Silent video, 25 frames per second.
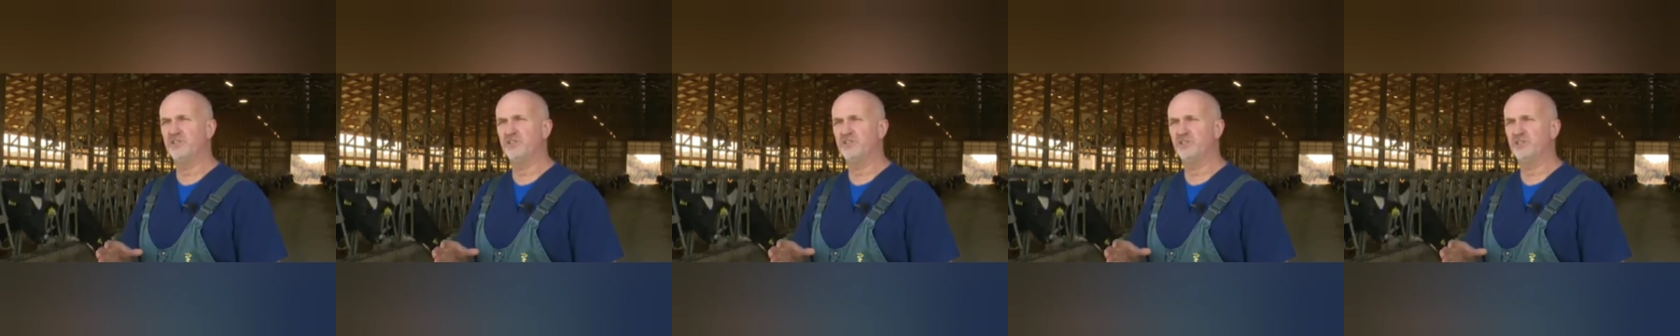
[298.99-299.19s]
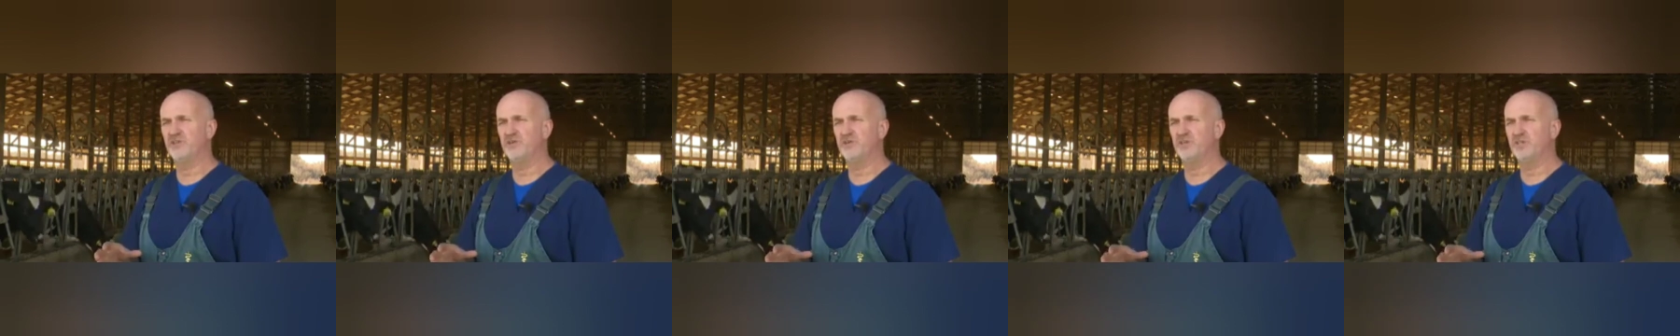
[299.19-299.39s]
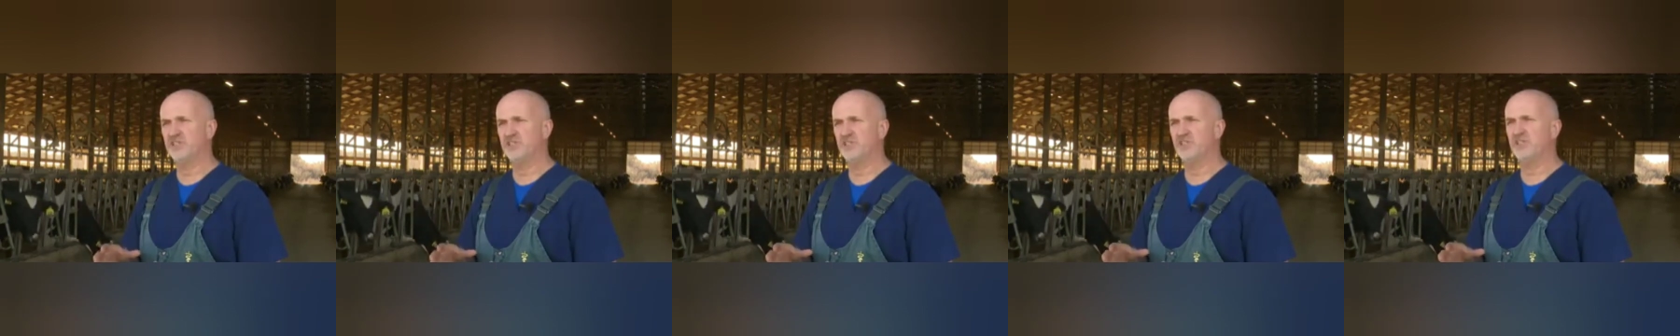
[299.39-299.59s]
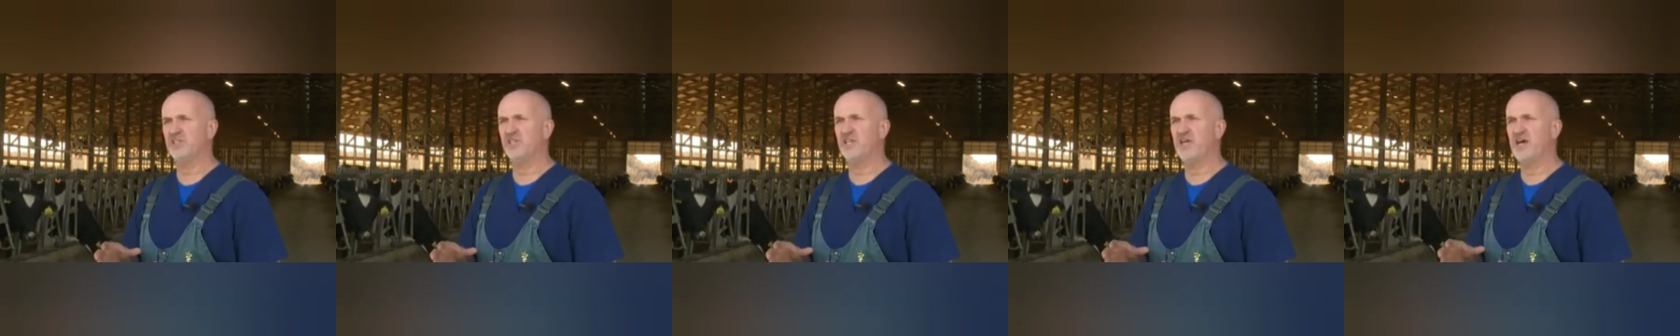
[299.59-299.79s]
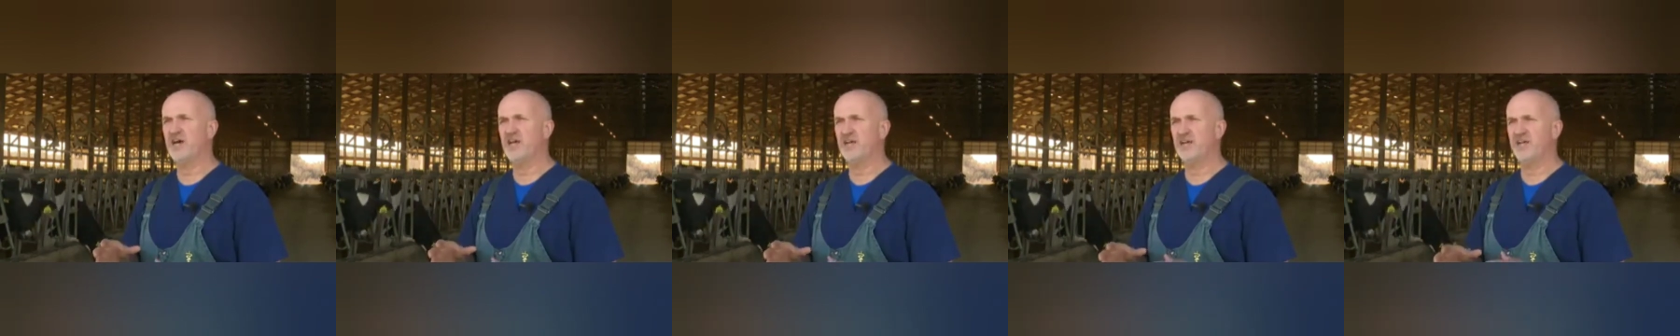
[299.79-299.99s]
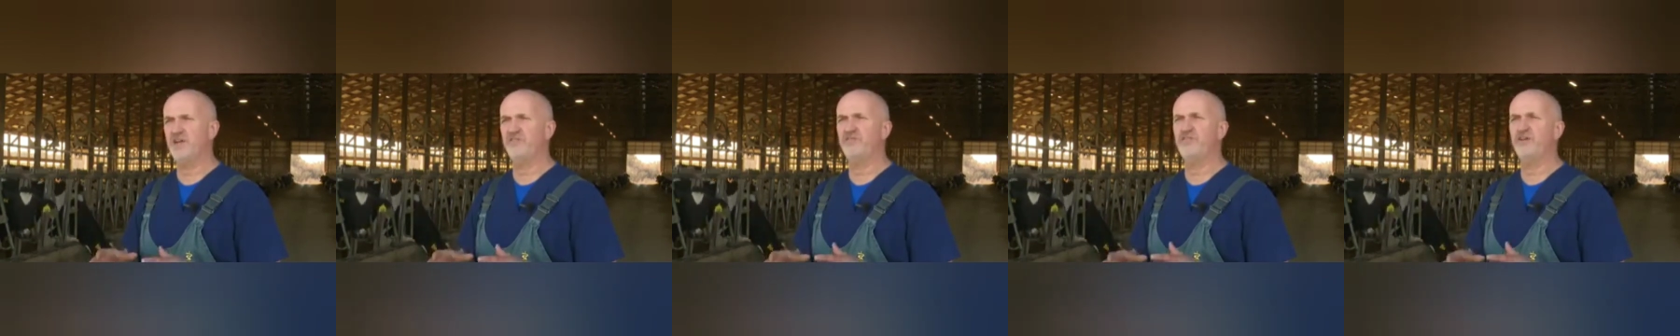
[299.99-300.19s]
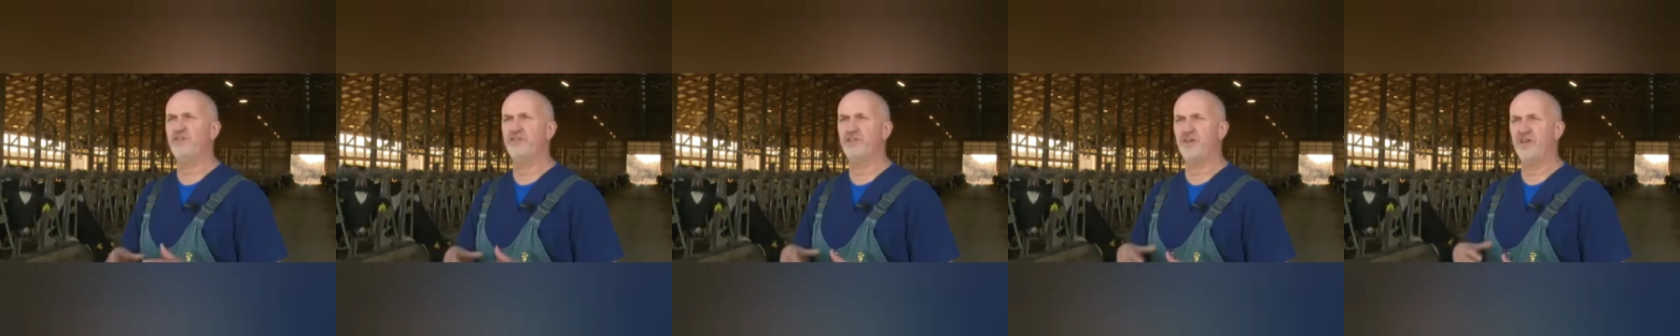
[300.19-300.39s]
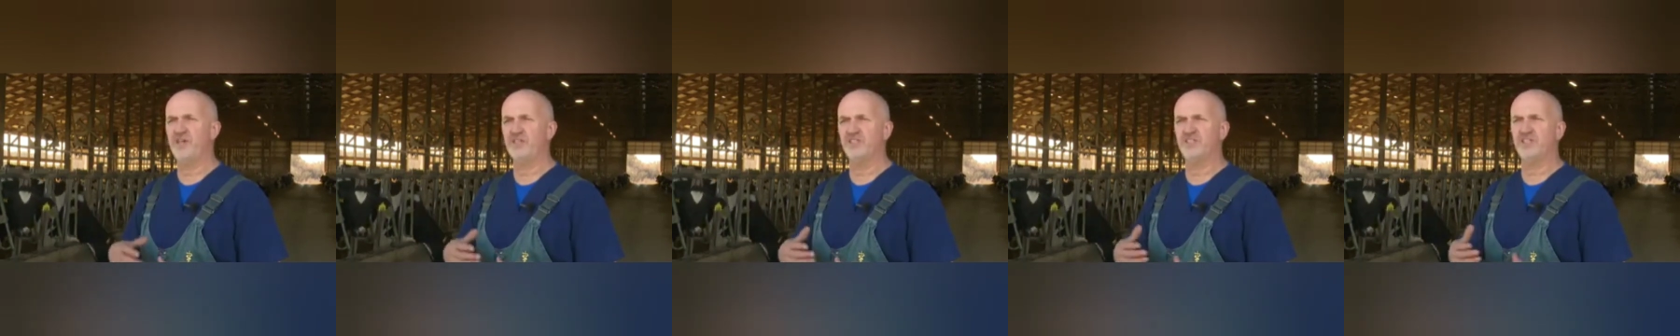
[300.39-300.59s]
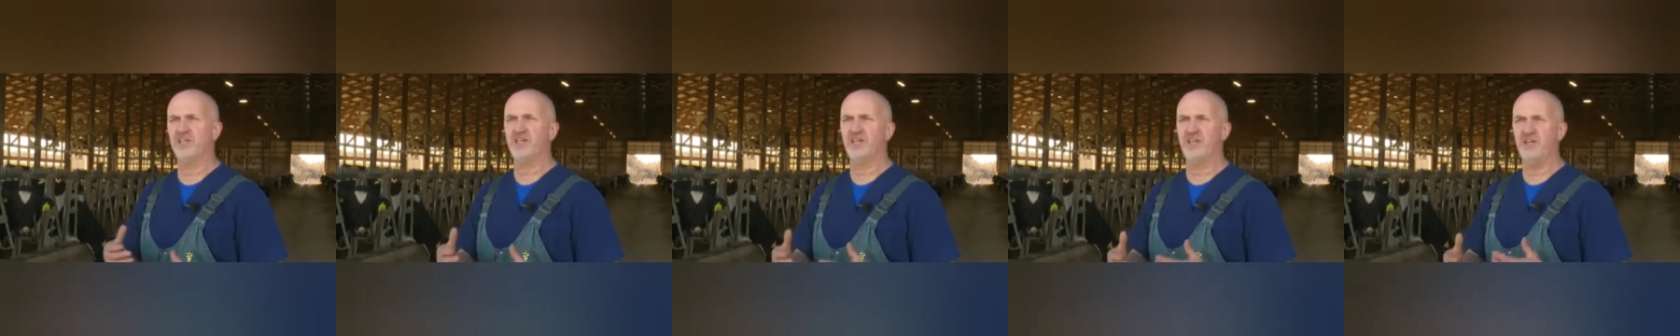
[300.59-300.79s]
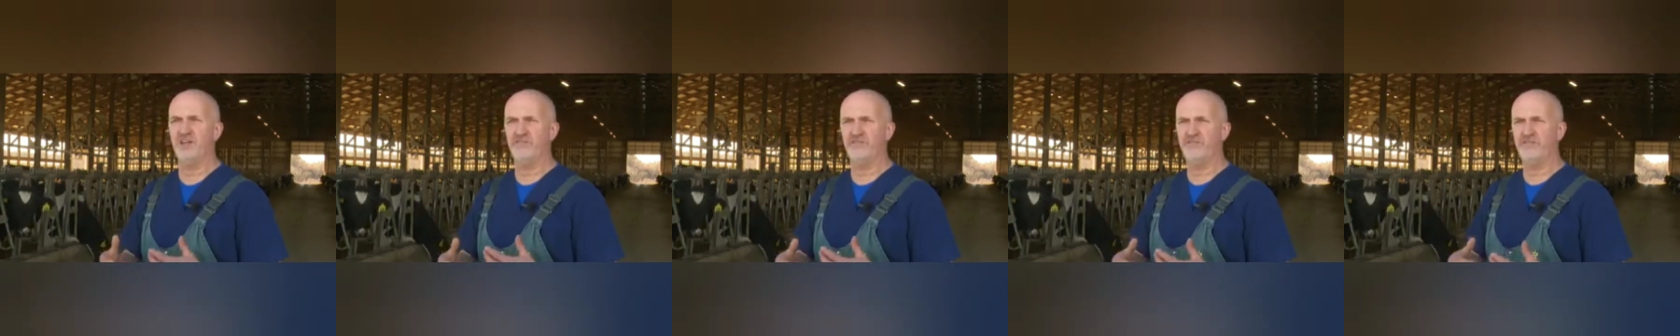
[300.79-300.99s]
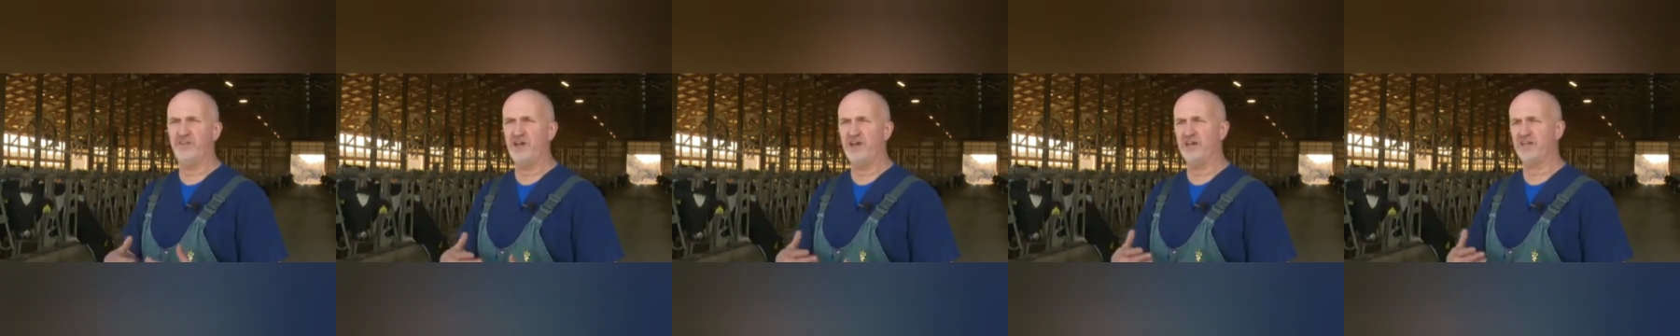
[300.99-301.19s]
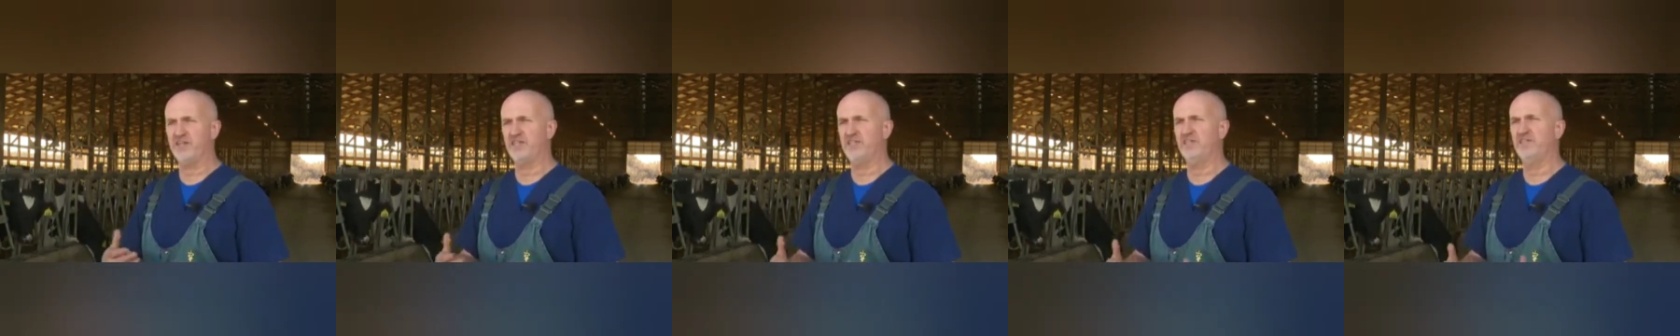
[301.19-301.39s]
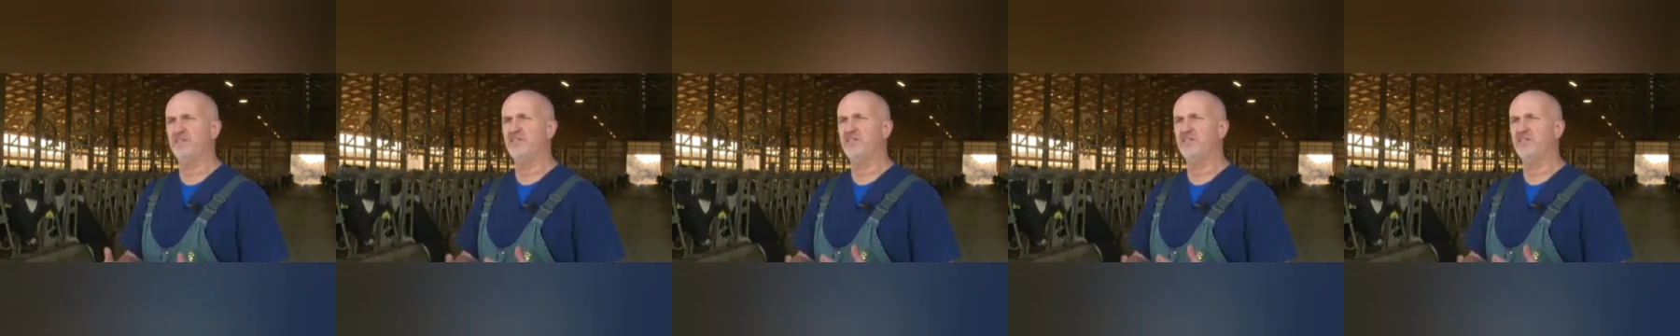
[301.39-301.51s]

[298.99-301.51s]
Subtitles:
So, because there's a lot of different things that can affect,